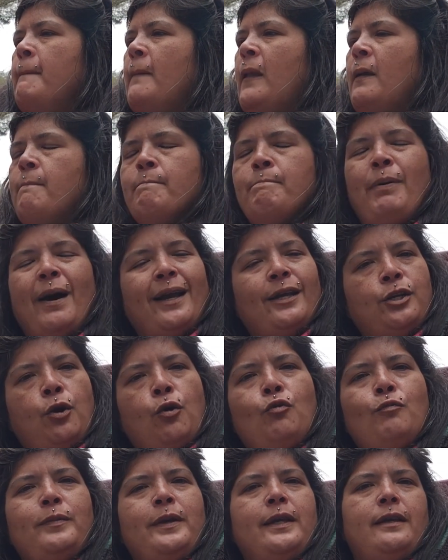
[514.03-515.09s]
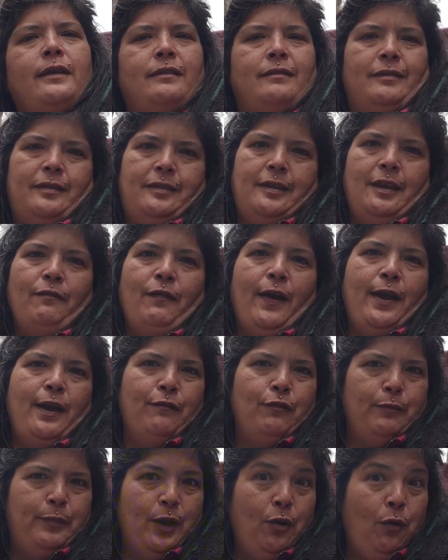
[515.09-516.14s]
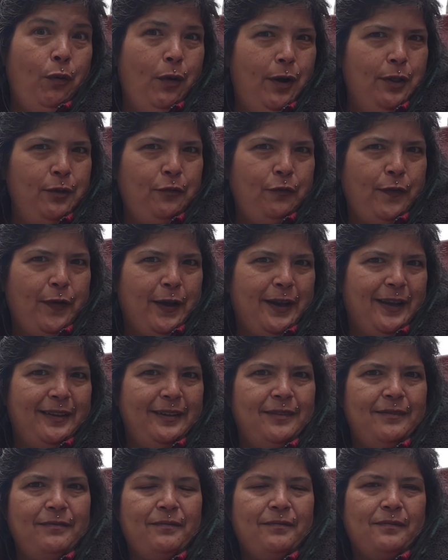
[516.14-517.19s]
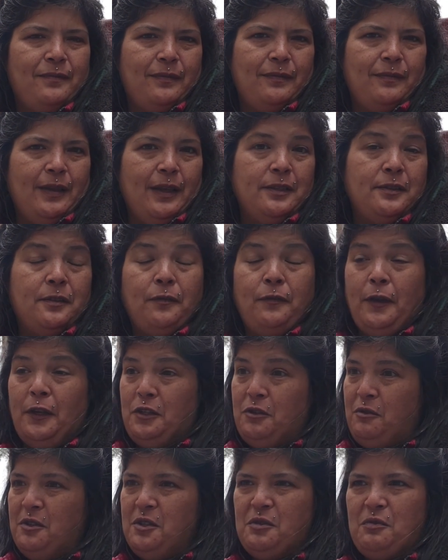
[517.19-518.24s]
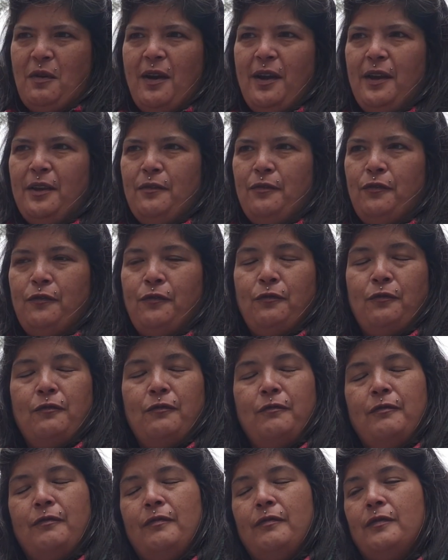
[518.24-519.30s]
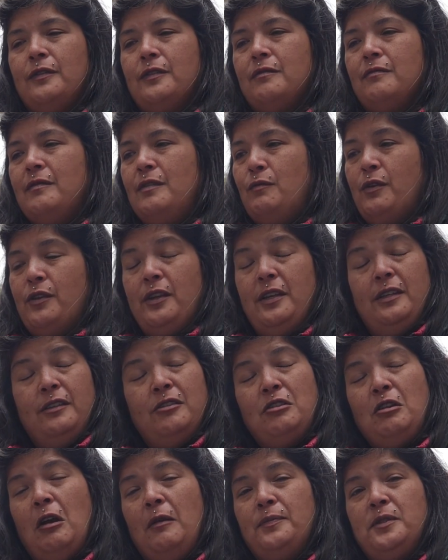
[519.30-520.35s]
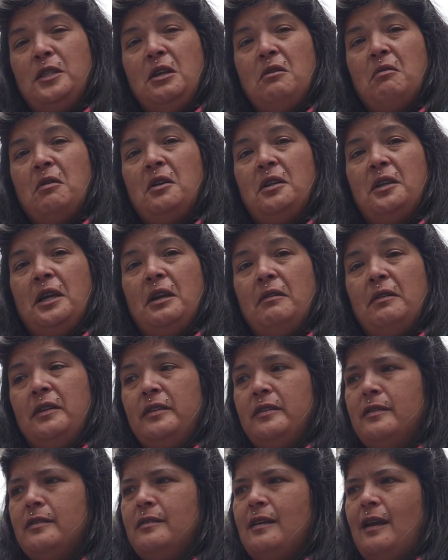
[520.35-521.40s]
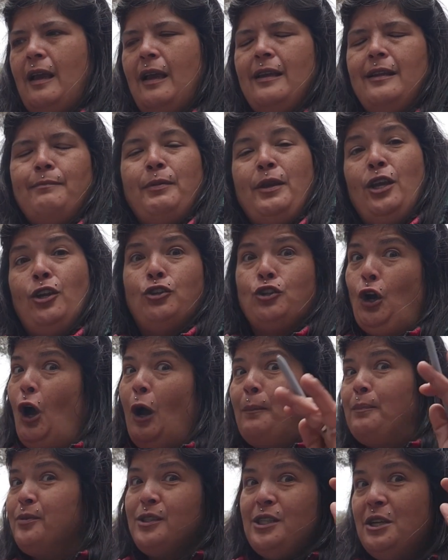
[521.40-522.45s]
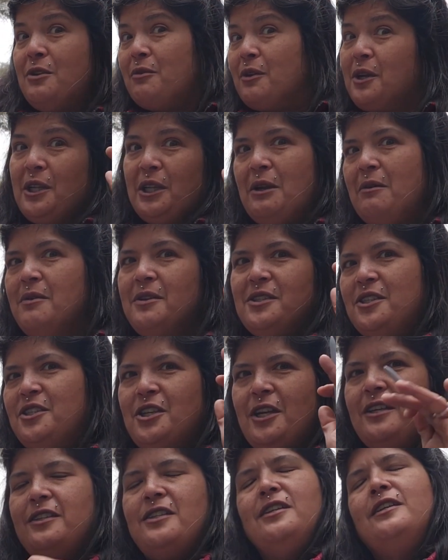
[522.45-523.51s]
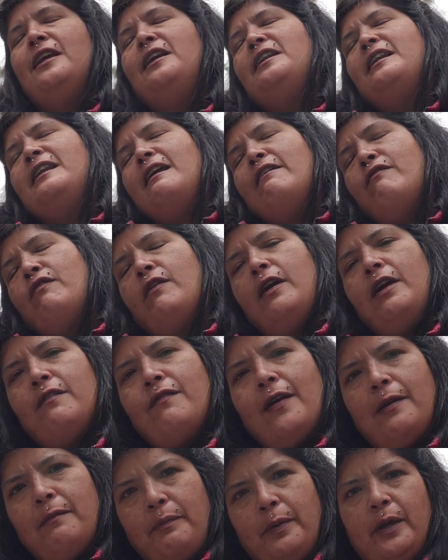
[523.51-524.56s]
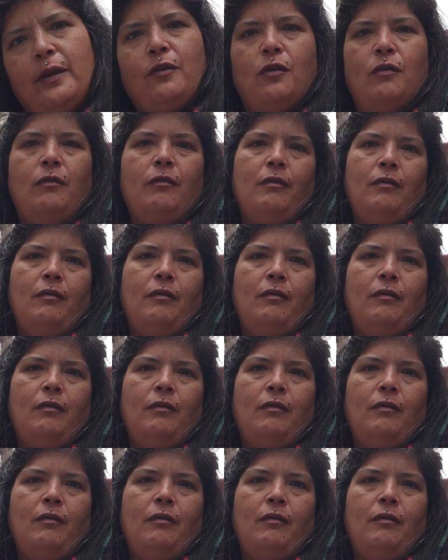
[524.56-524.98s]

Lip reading: By no means have I ever been qualified as a veteran's wife with his top secret clearance. Being top secret clearance adjacent, never have I been